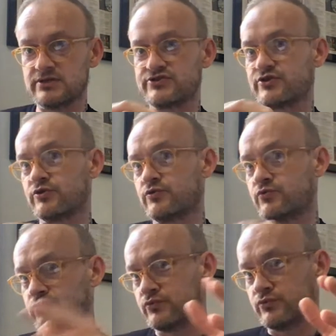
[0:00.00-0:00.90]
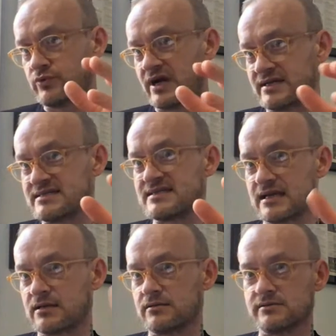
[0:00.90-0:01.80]
So a
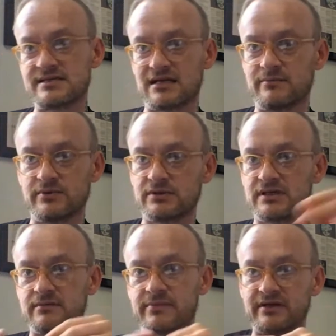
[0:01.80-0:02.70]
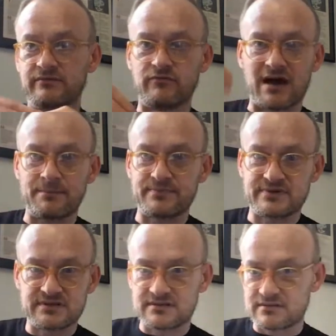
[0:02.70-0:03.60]
single syllable can be
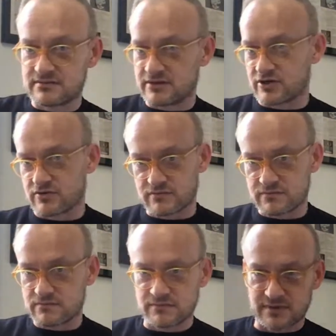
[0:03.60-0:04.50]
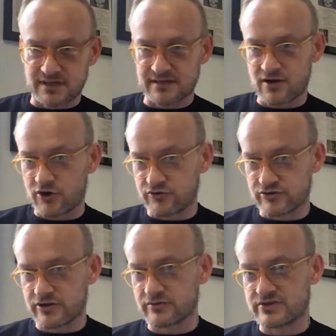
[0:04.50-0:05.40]
wrapped, you know, in
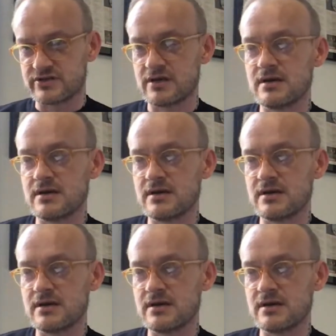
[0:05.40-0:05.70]
100 notes.